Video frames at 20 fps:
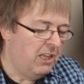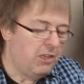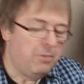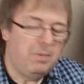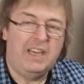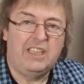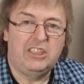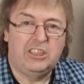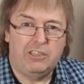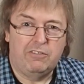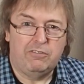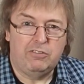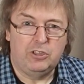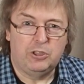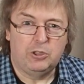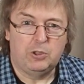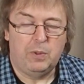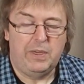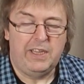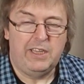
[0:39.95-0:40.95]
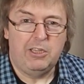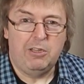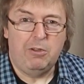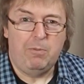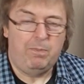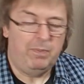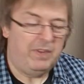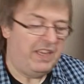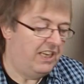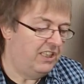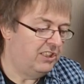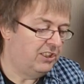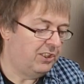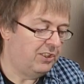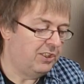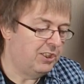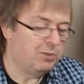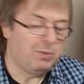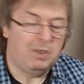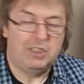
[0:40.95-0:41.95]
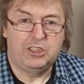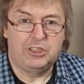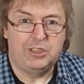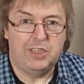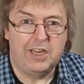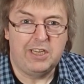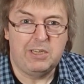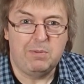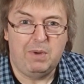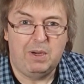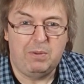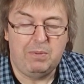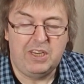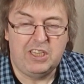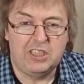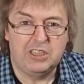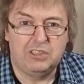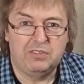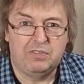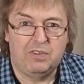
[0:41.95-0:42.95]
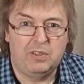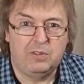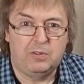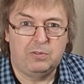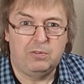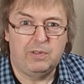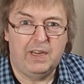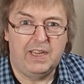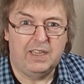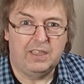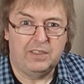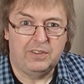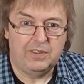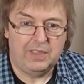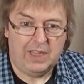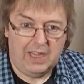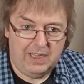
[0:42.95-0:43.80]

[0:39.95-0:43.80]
the biggest difference between them is that this one's 90mm focal length